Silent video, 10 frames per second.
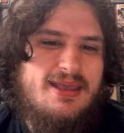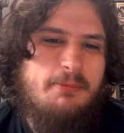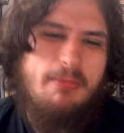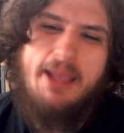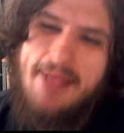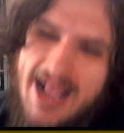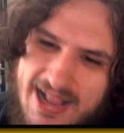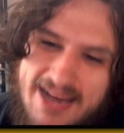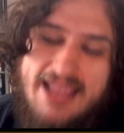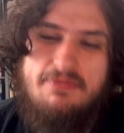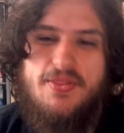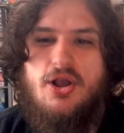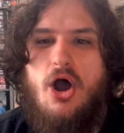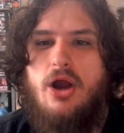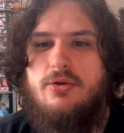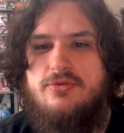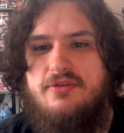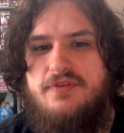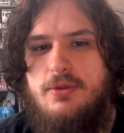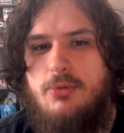maybe I could have given the Cardinals a
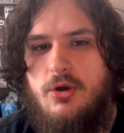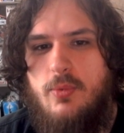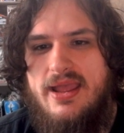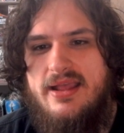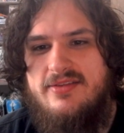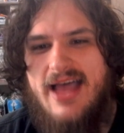few more wins.